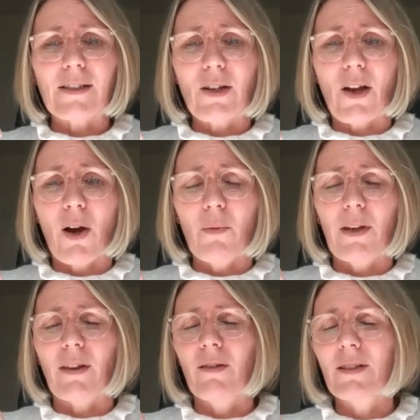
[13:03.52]
to start
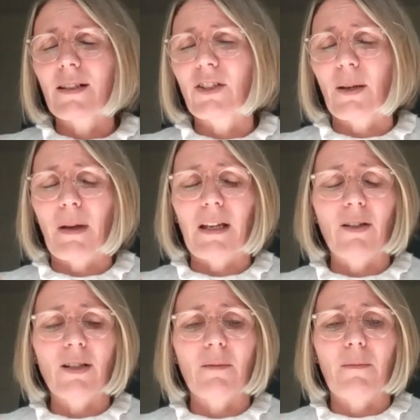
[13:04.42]
with, honestly, Jim, I
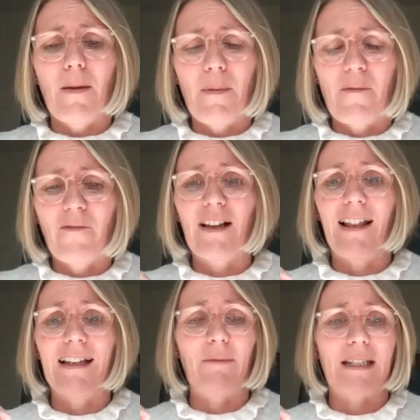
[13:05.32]
used to feel
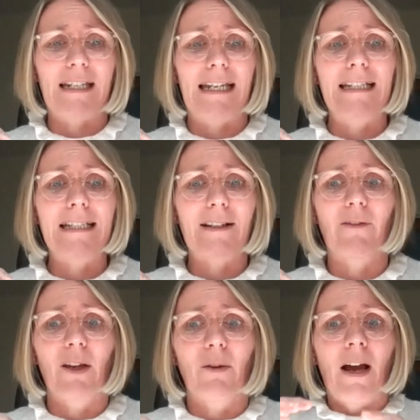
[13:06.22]
like it was an
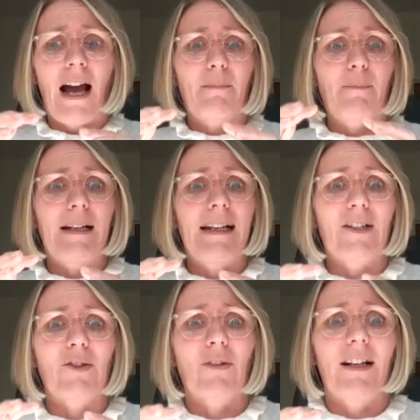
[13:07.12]
interview. I'd be
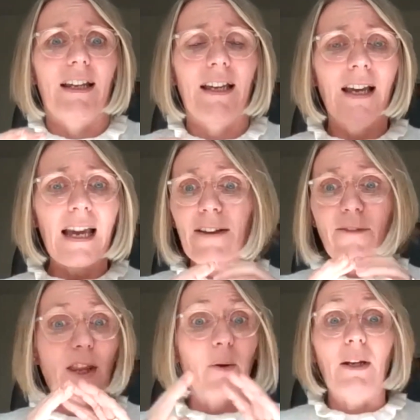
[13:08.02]
literally,
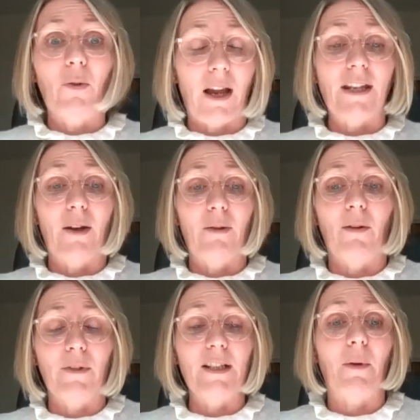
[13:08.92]
even though I know
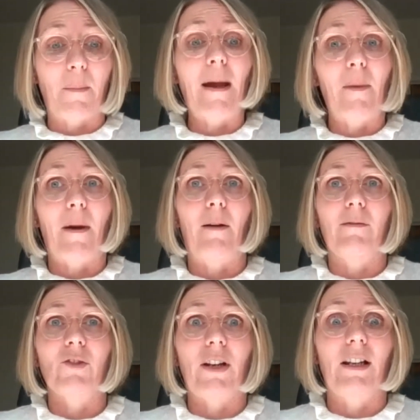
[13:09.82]
a reasonable amount about
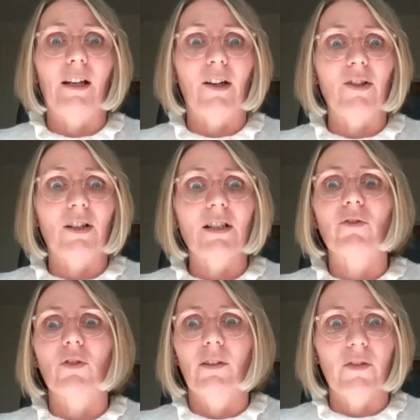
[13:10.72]
training and coaching because
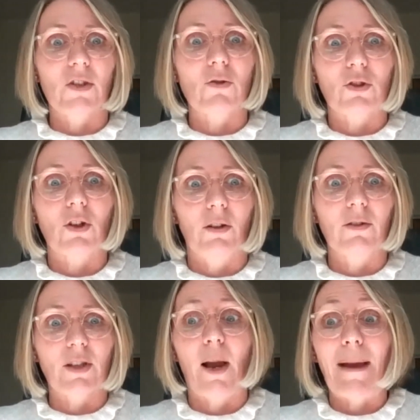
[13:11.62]
I've done it for such a
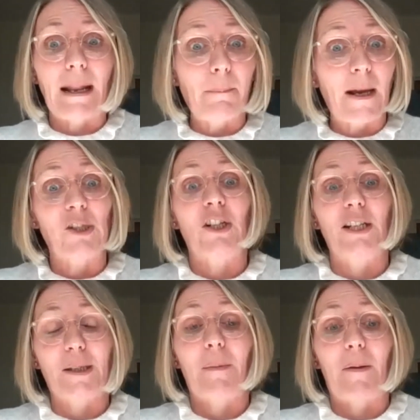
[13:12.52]
long time, and I'm
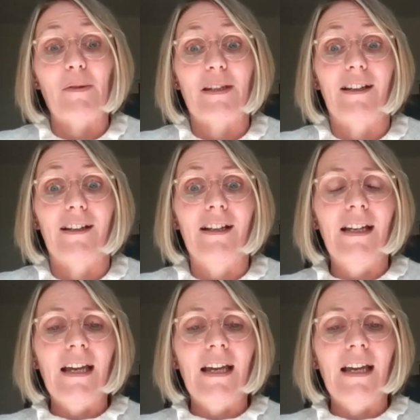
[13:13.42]
passionate about it.